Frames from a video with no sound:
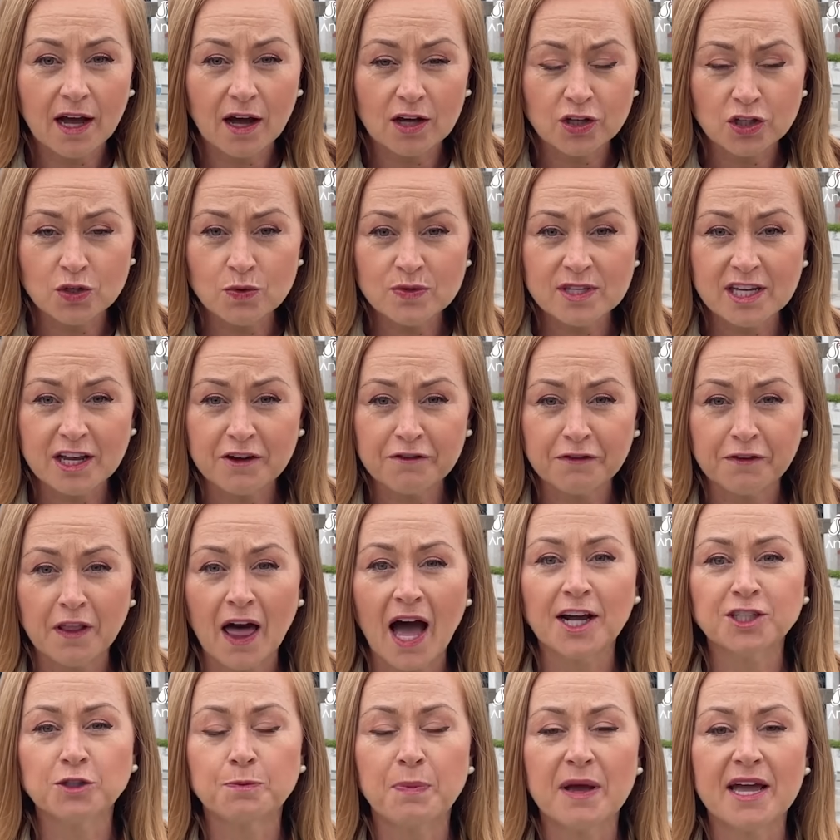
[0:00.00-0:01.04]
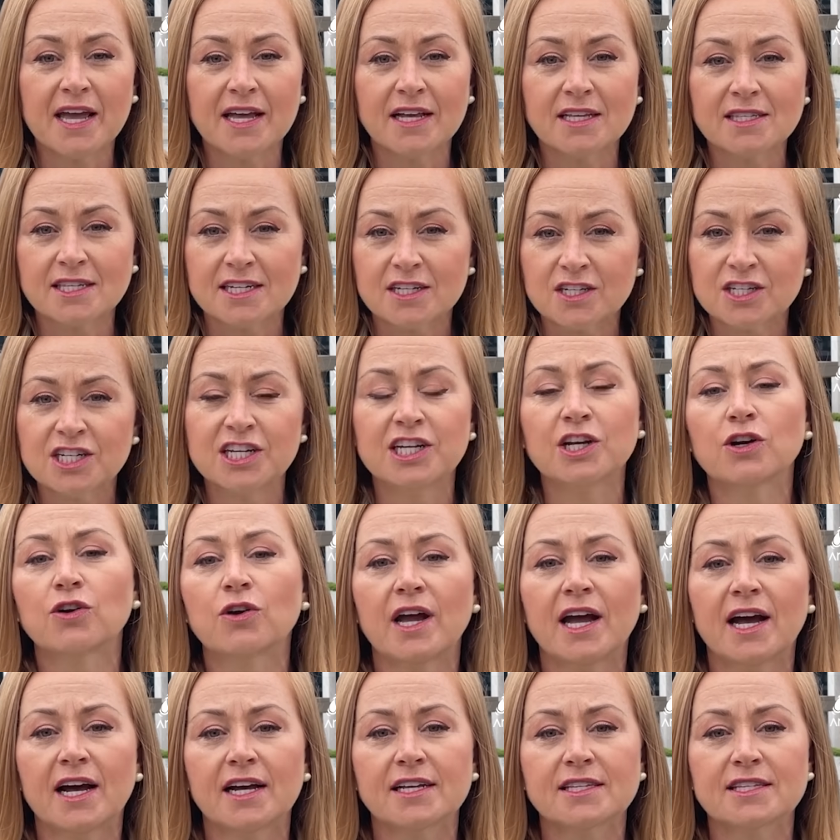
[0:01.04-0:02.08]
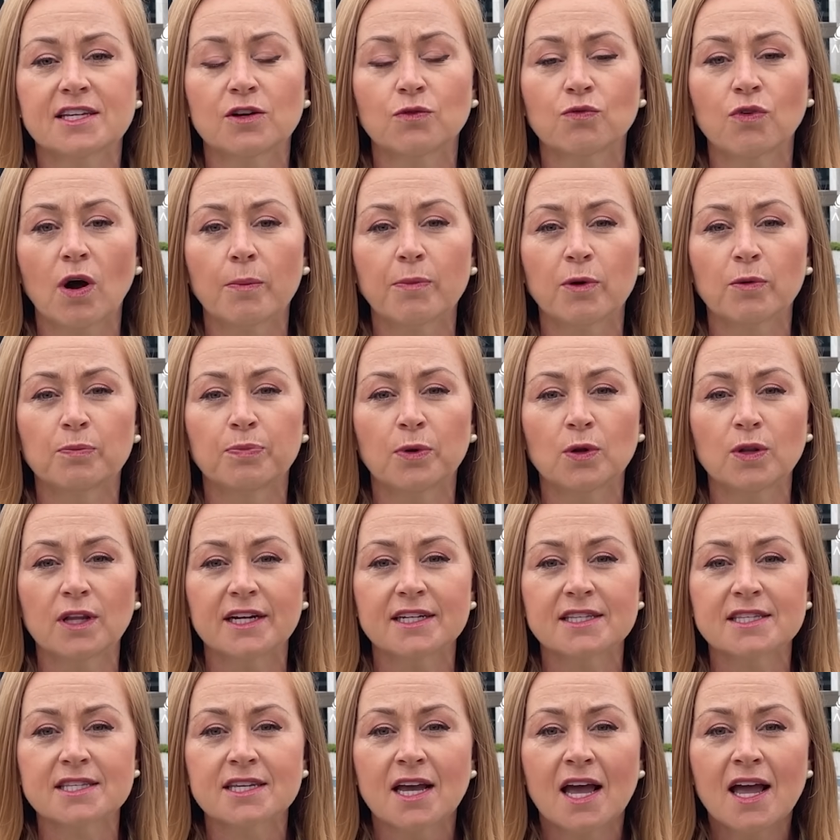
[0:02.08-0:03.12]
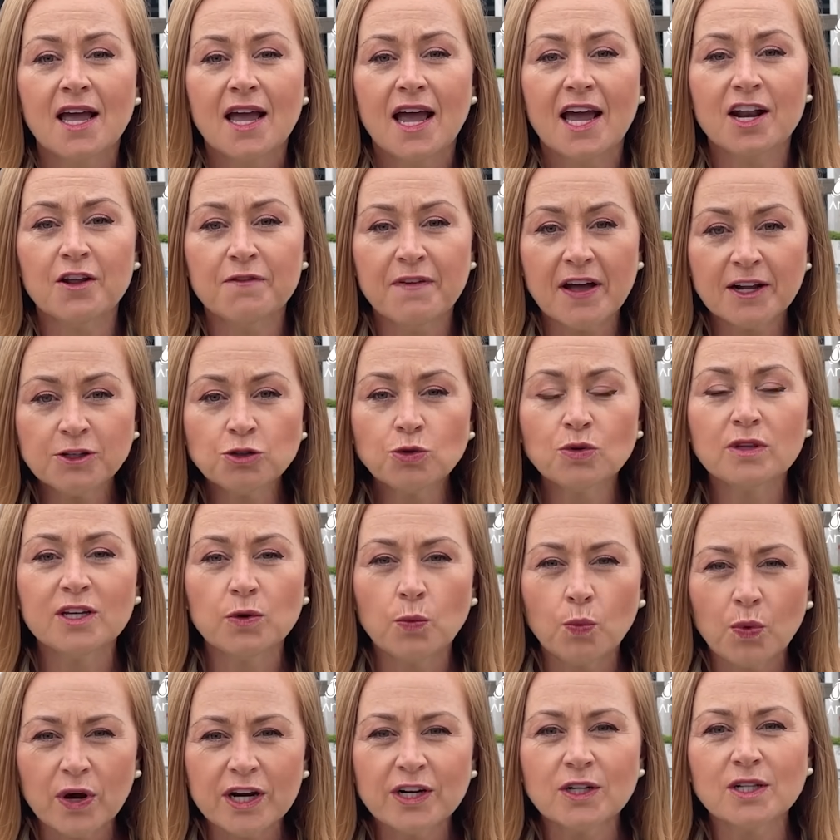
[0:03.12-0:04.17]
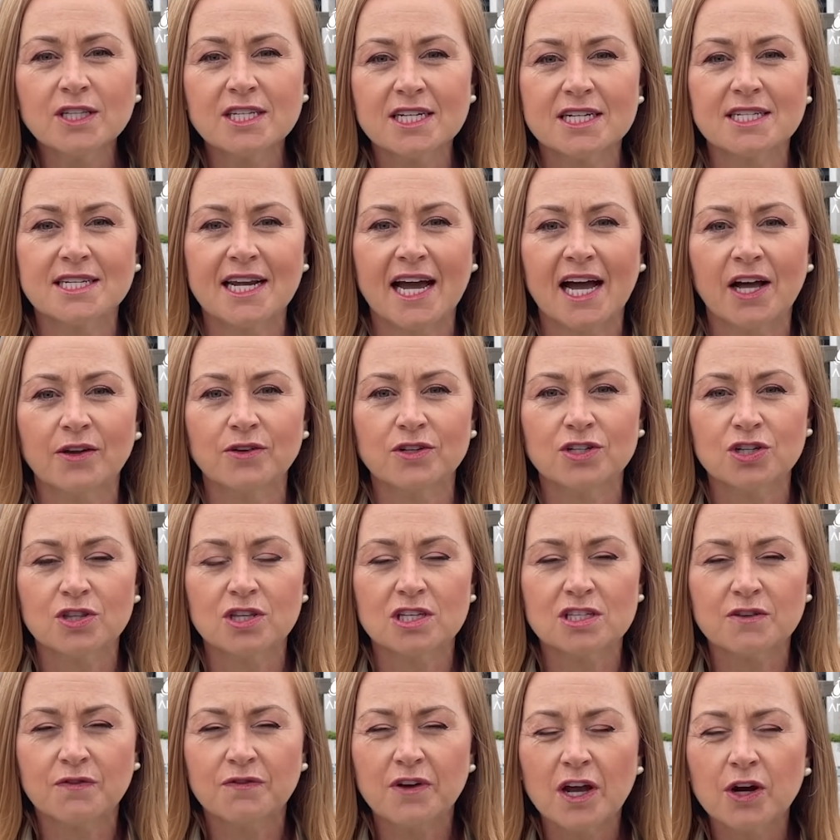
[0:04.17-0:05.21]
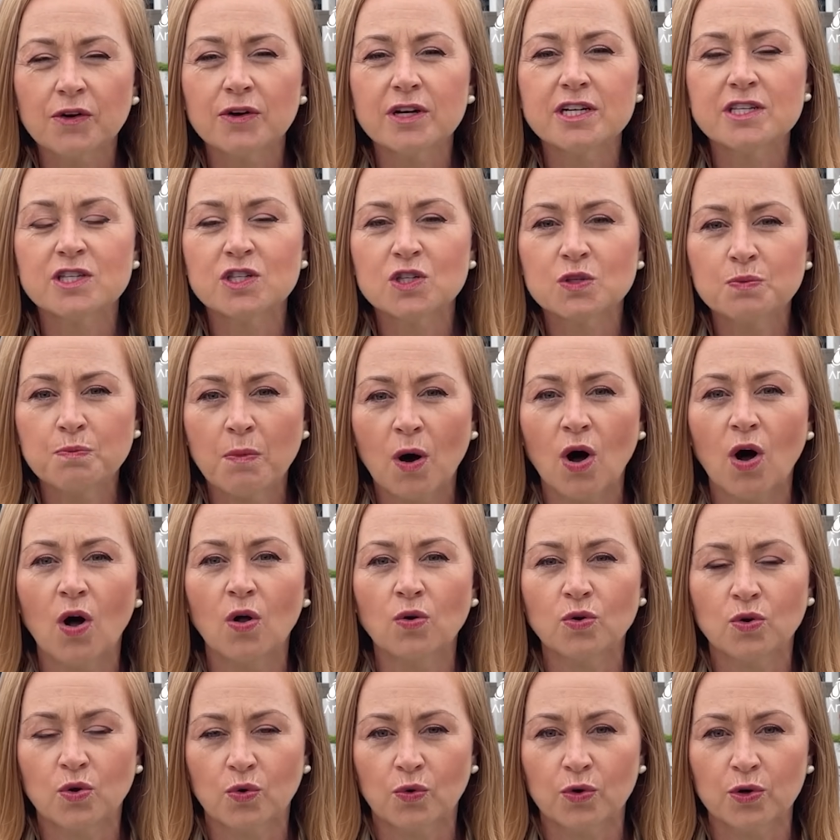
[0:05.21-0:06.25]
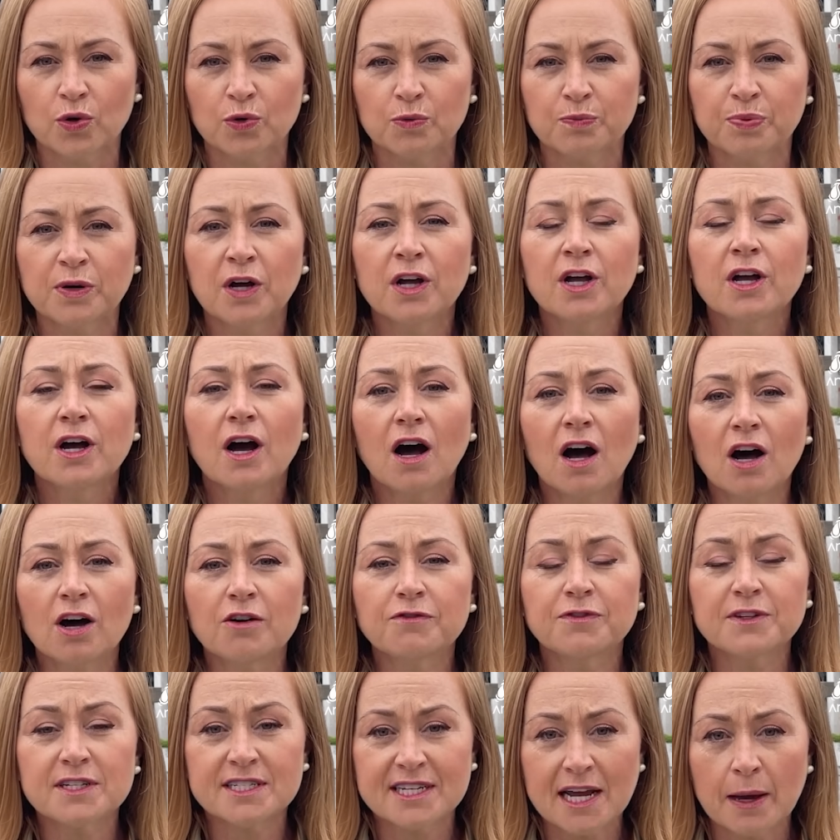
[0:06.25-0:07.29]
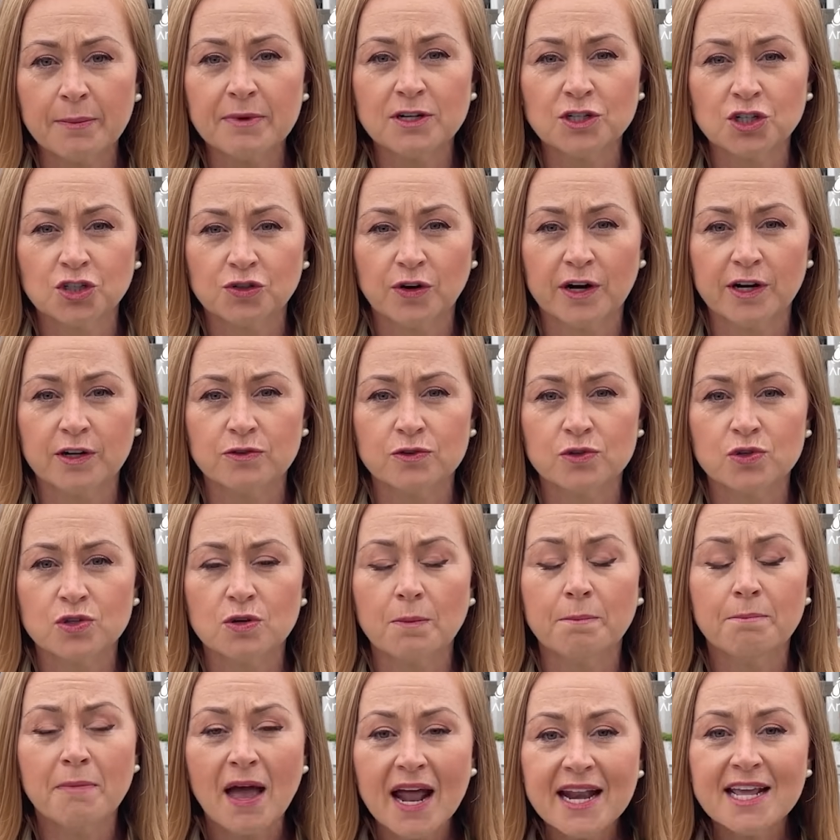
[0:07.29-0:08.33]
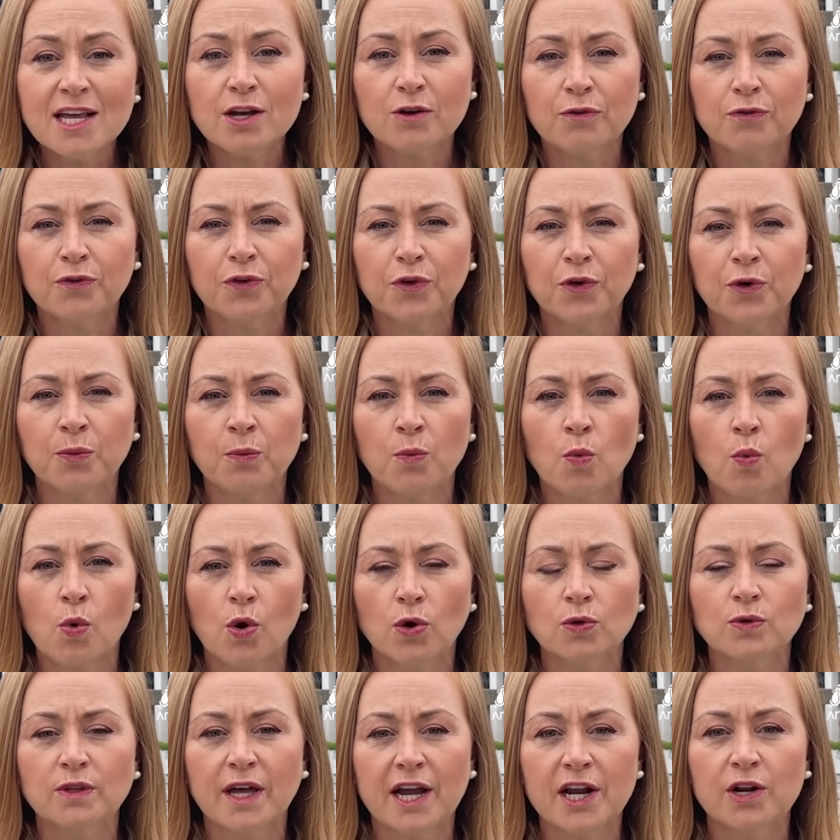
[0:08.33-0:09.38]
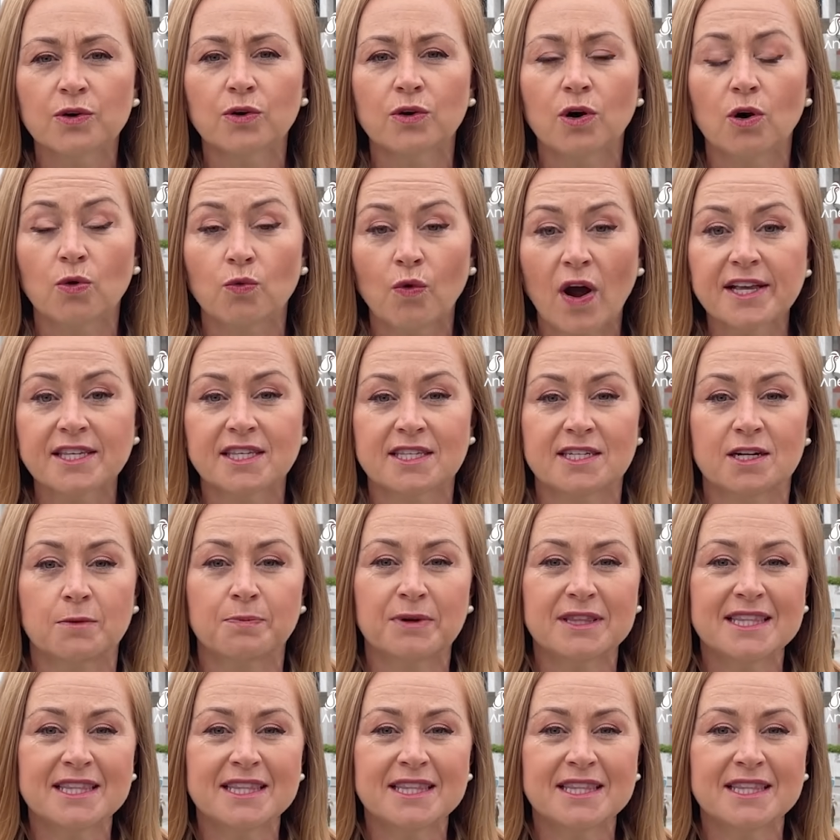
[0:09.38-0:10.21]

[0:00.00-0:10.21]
using flashbangs and tear gas and rubber bullets, and eventually whittled it down into this very small group of demonstrators, many of whom were later arrested.